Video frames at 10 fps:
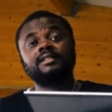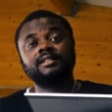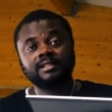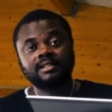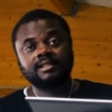
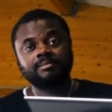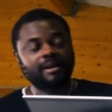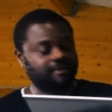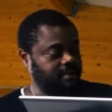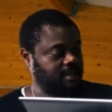This,
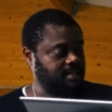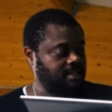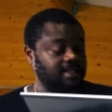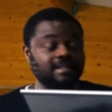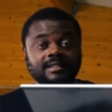my friends,
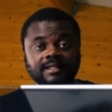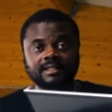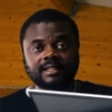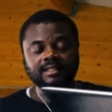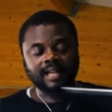is
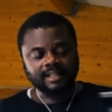decent.